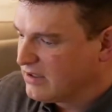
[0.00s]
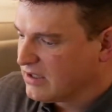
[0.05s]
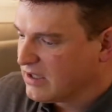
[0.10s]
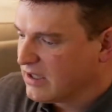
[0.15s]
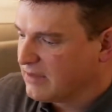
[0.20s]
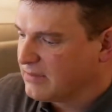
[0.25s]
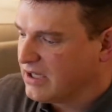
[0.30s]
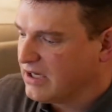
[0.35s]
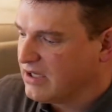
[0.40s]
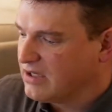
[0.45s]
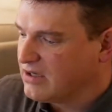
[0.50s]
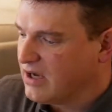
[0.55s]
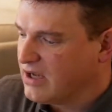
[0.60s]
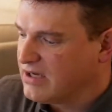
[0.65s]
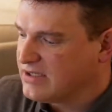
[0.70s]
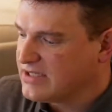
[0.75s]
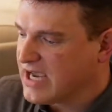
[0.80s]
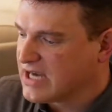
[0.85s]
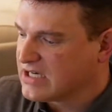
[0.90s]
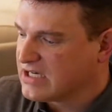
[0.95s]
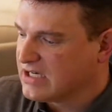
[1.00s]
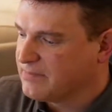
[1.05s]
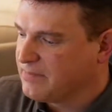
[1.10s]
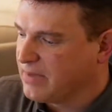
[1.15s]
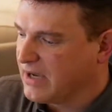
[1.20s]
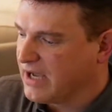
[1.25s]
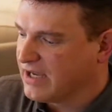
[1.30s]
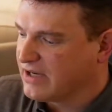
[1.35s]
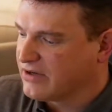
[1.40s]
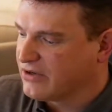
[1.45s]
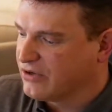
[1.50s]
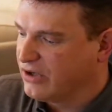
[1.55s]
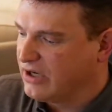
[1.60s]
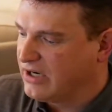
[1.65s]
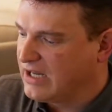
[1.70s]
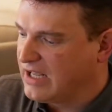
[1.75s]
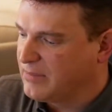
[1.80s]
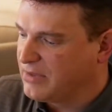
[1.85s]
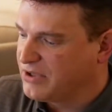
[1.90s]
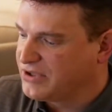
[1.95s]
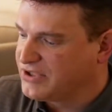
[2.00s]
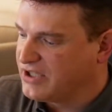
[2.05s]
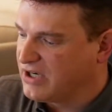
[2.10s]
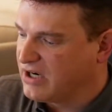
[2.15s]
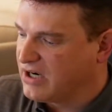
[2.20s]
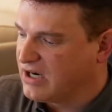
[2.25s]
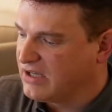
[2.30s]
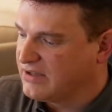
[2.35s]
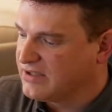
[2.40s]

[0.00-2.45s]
I'm getting contacted by current MLTR